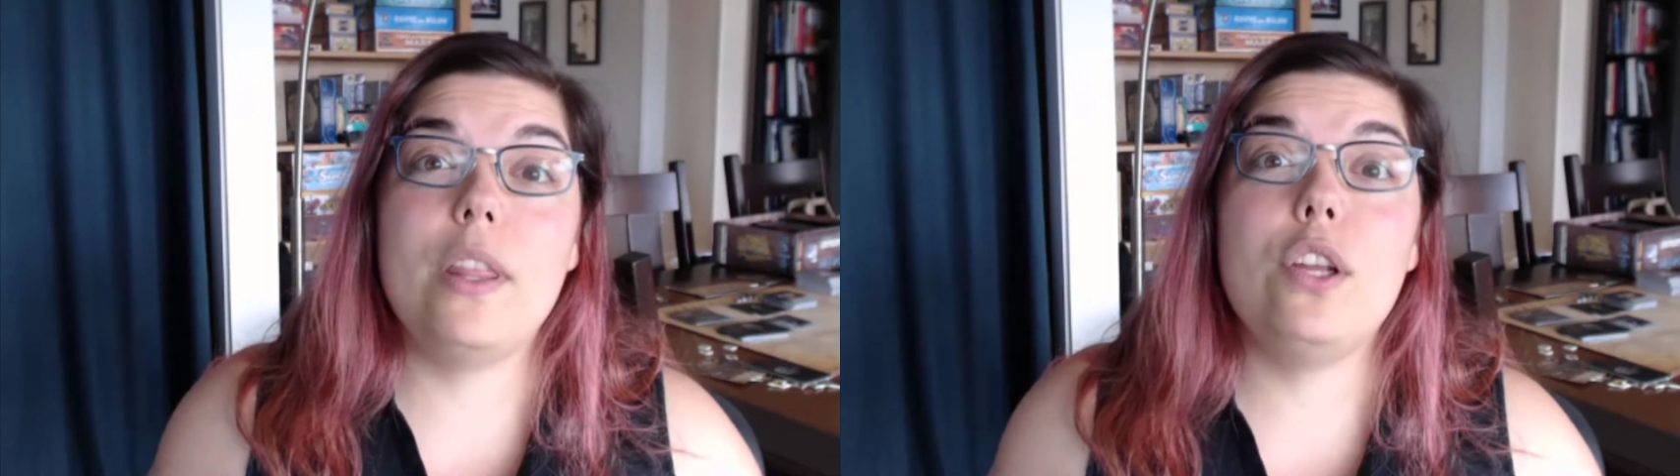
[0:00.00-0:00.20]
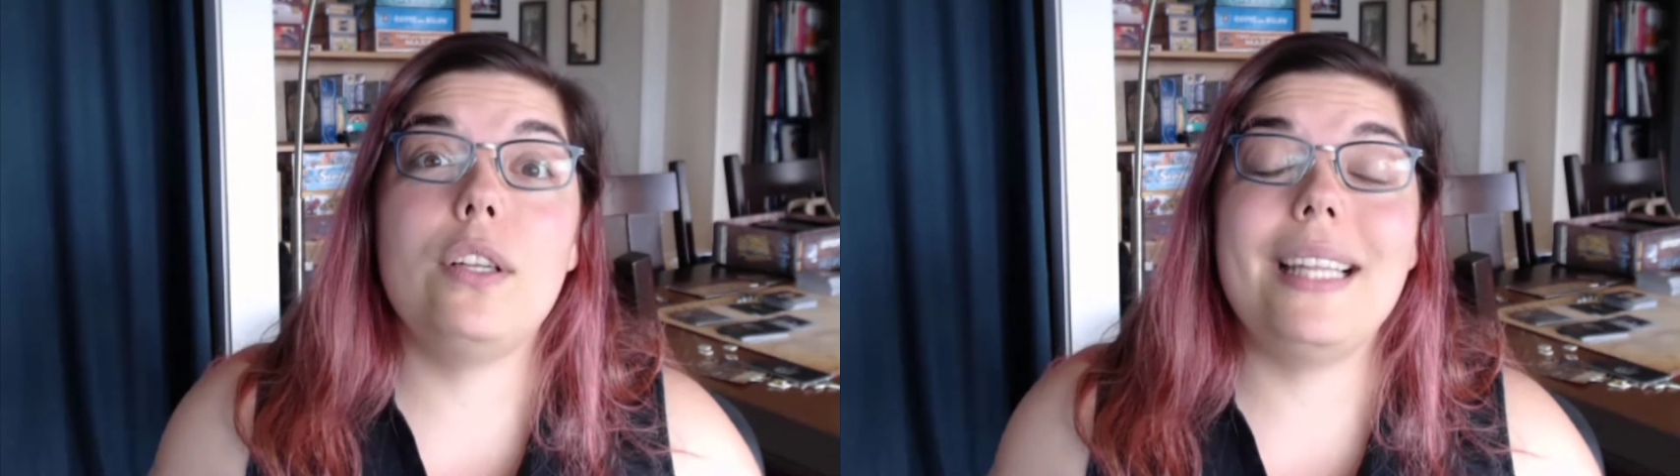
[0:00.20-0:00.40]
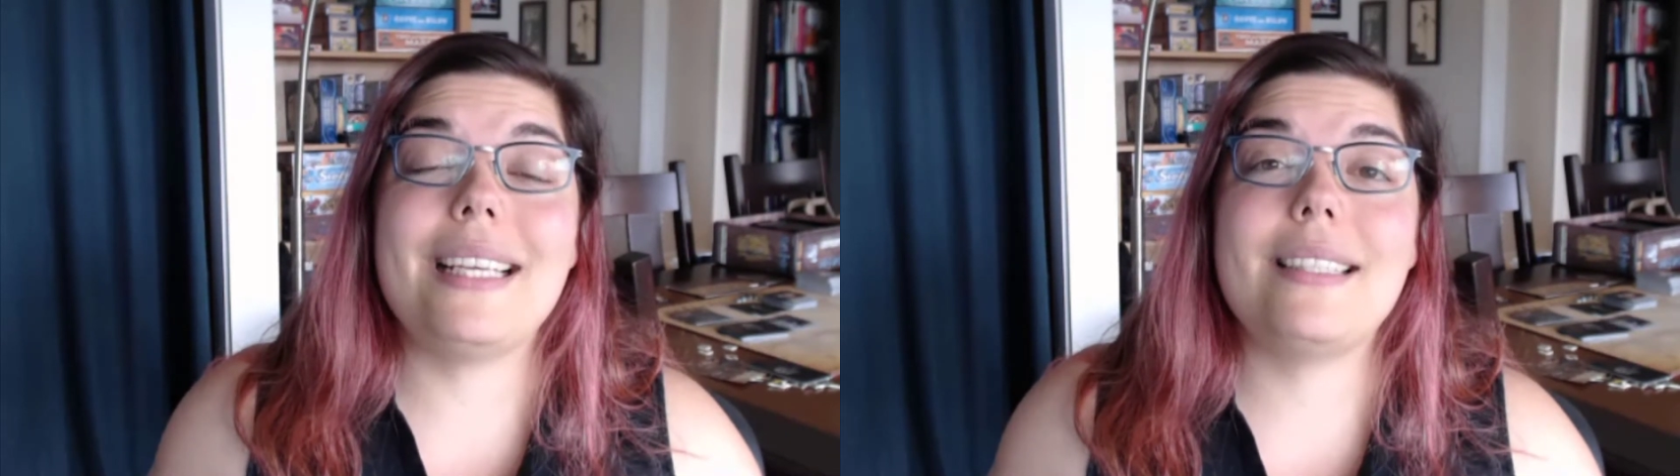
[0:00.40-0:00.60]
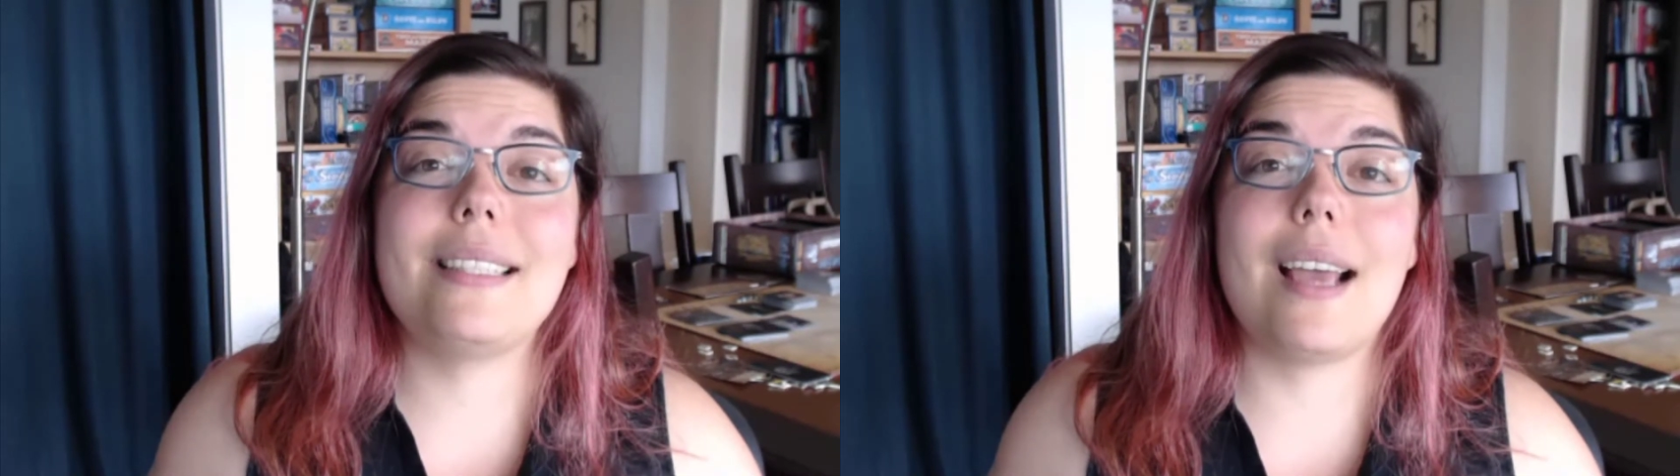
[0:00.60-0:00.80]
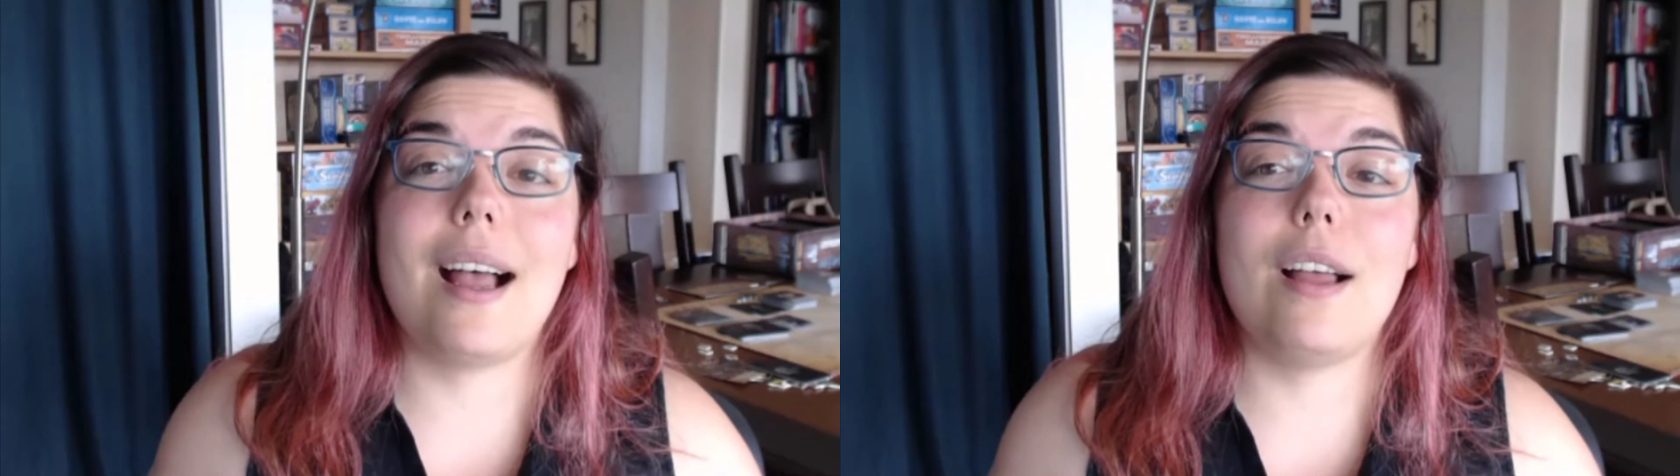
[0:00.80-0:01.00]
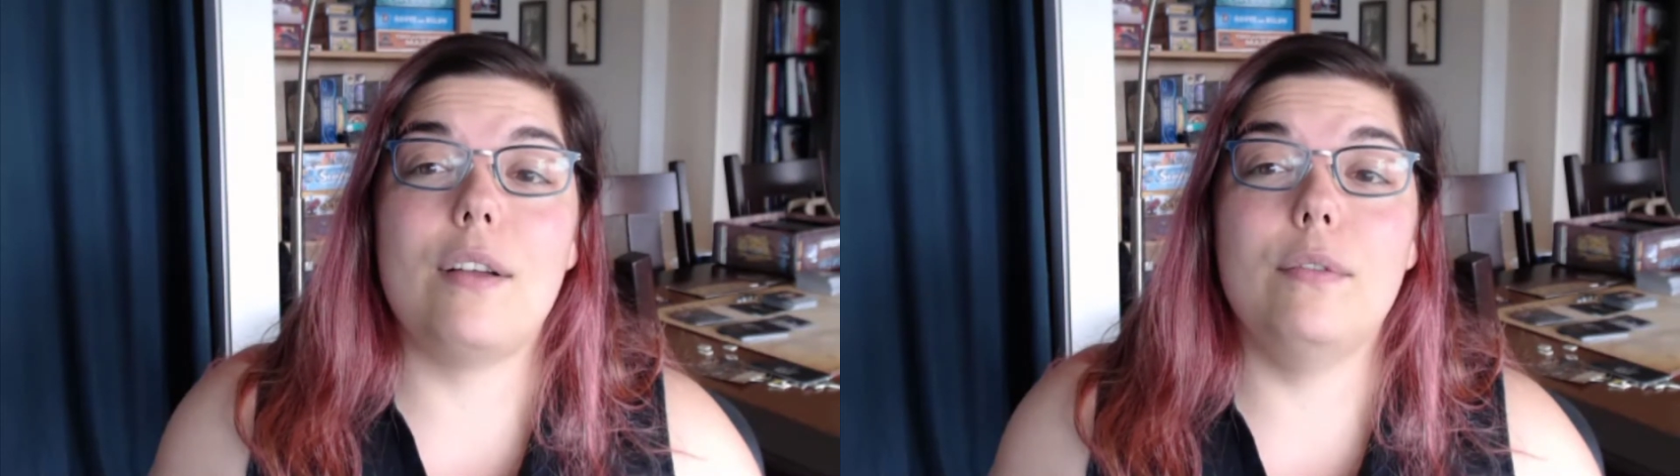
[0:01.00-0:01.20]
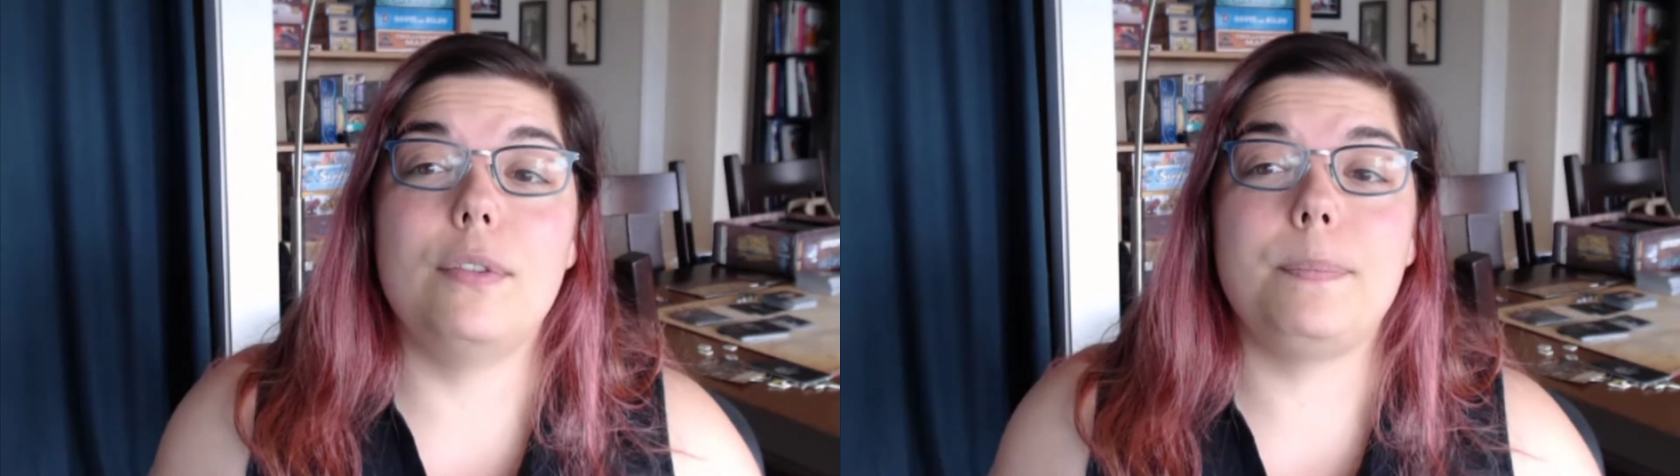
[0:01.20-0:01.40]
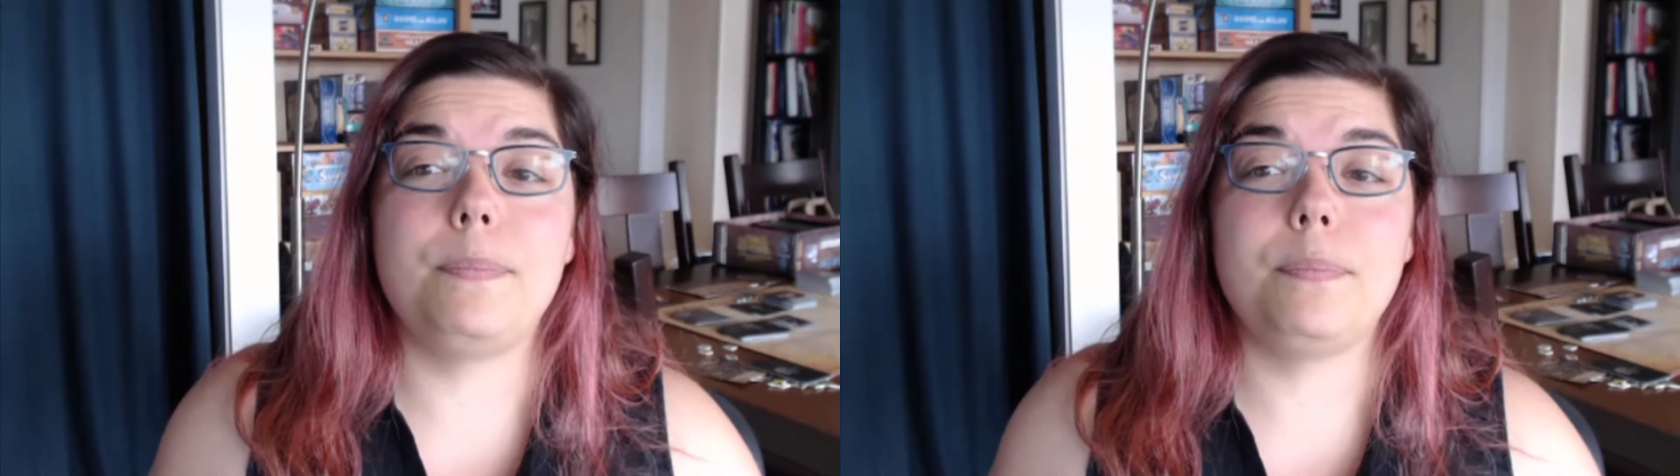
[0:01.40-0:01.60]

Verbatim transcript: with your list of